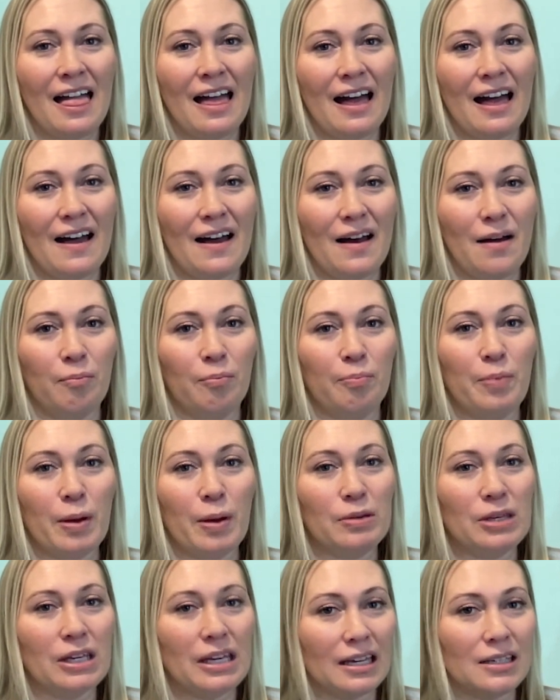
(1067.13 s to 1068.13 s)
But
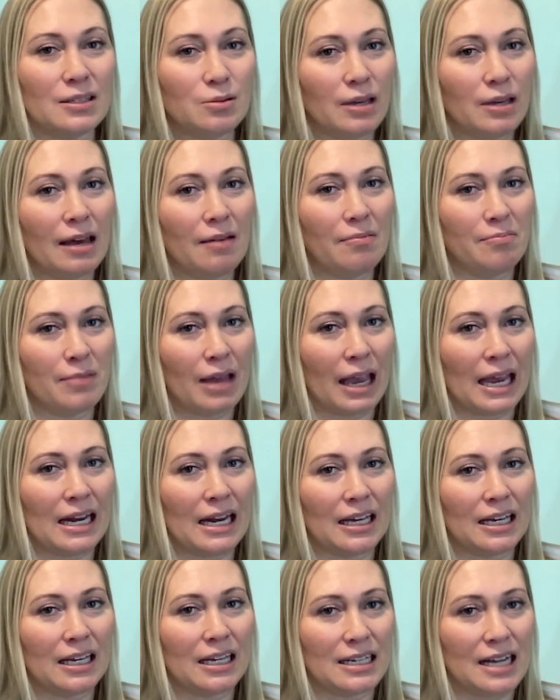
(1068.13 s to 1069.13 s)
because we have made
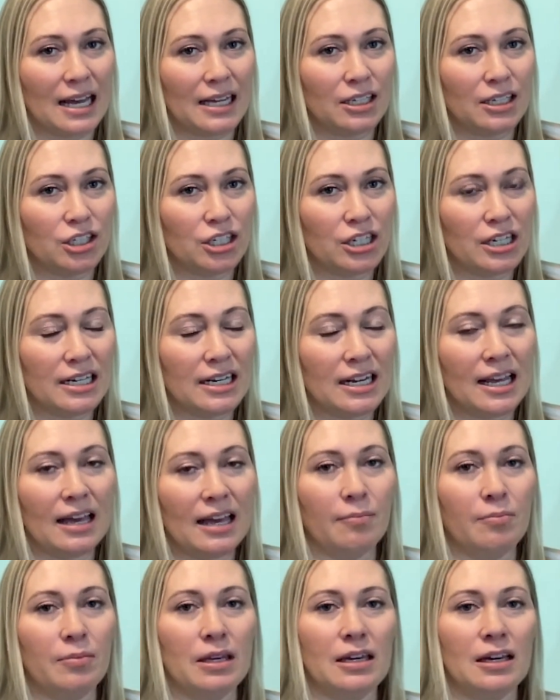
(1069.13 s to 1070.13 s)
a connection
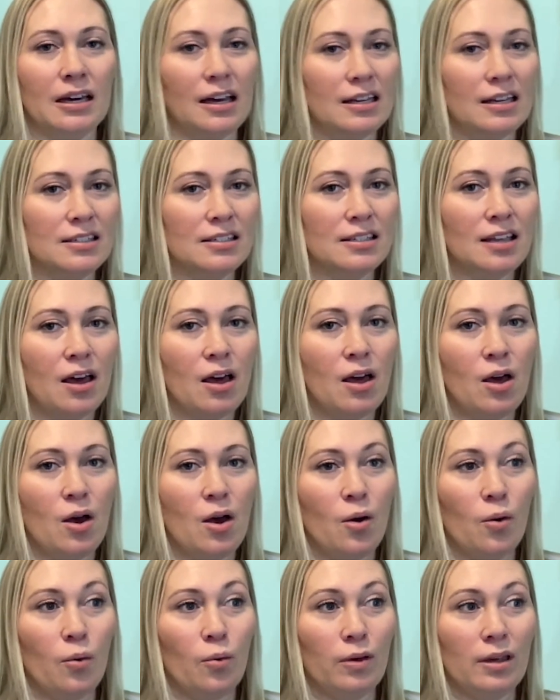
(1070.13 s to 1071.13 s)
and because
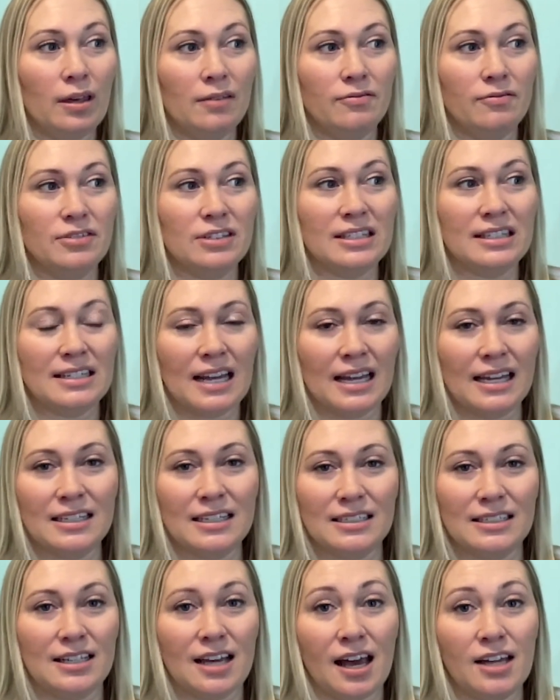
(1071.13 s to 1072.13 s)
we've stayed
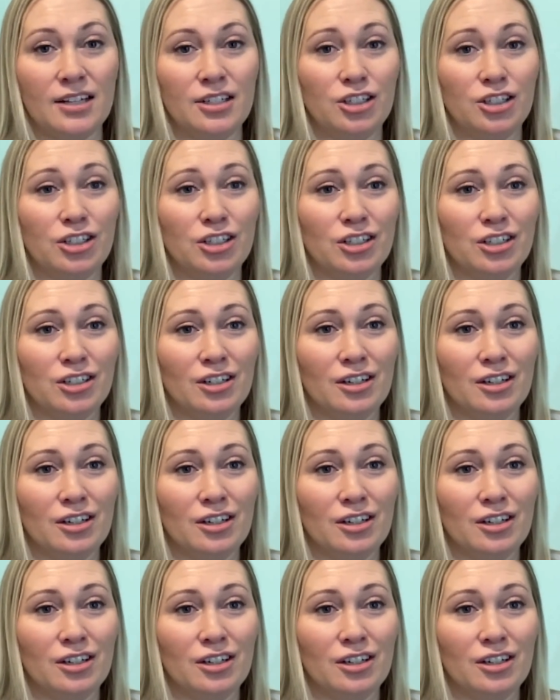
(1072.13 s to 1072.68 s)
in touch